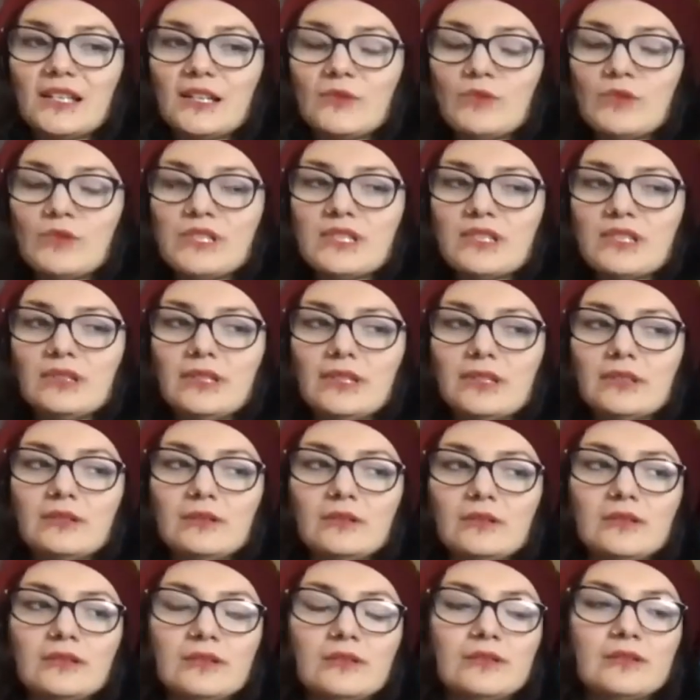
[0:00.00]
was a
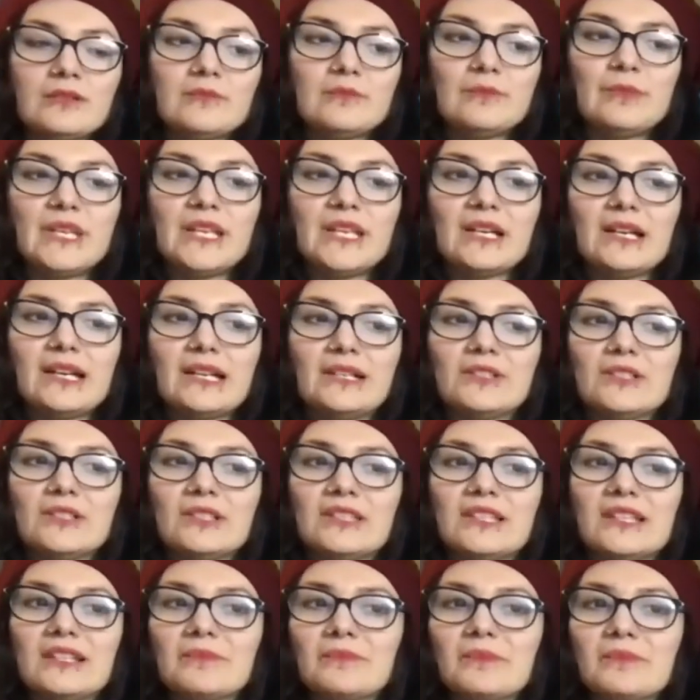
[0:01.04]
little behind on
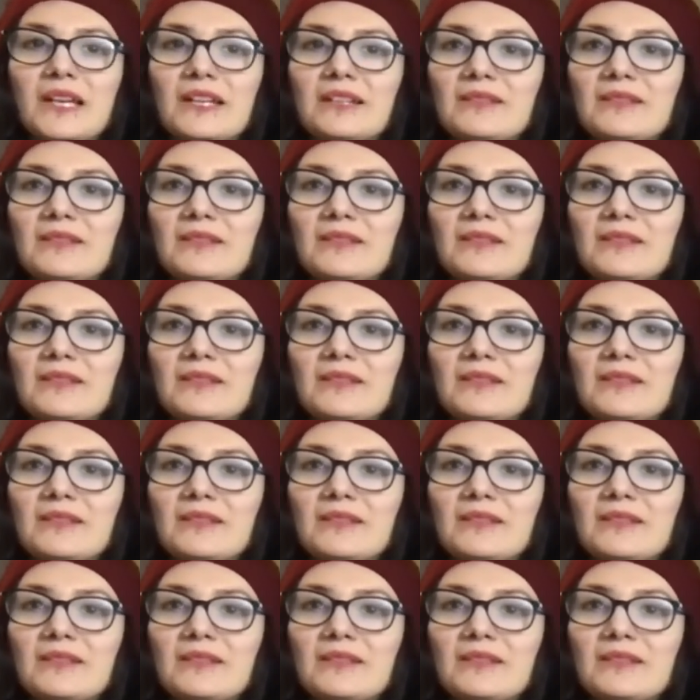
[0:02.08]
that.